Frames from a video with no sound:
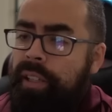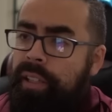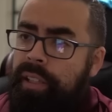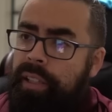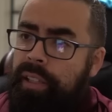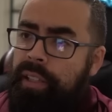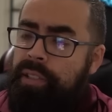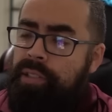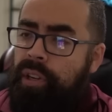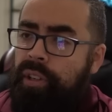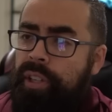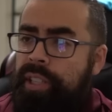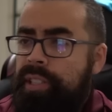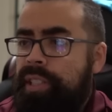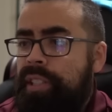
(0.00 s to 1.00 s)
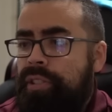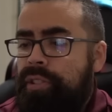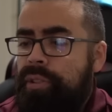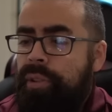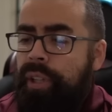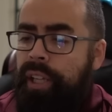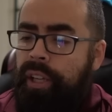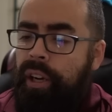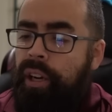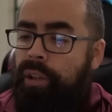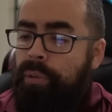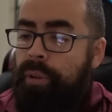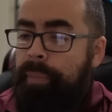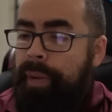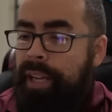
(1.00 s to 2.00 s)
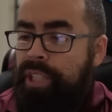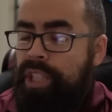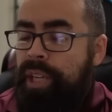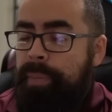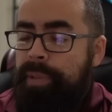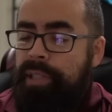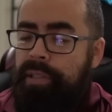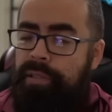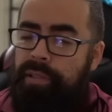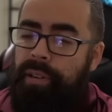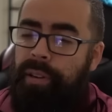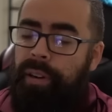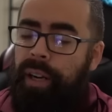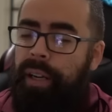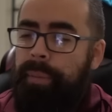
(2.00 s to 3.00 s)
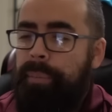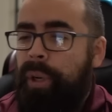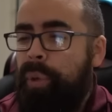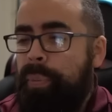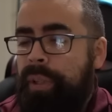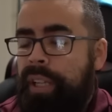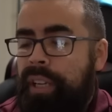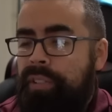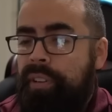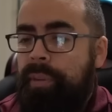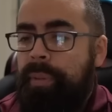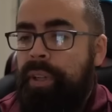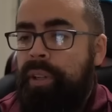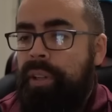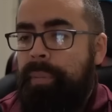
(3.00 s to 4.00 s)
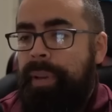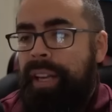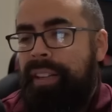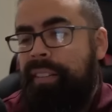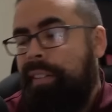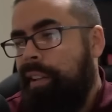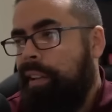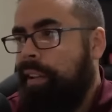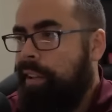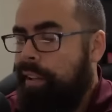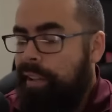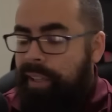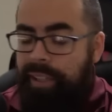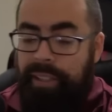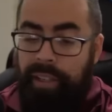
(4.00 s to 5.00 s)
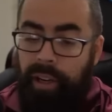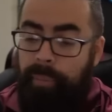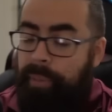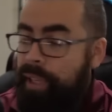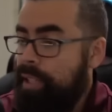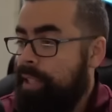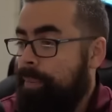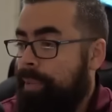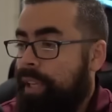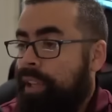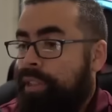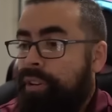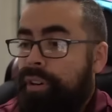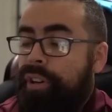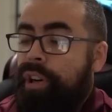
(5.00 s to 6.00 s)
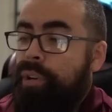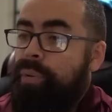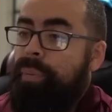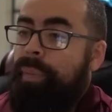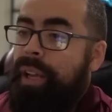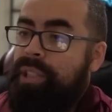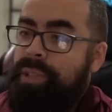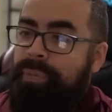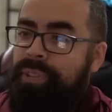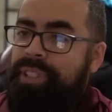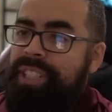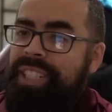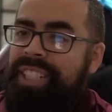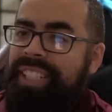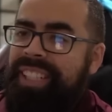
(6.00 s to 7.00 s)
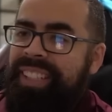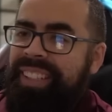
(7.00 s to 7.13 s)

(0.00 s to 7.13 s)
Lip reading: has already seen 2 like awkward matchups, so I'm hoping that it's going to be good in the back. Nope, ends up being a 3rd awkward matchup for DD.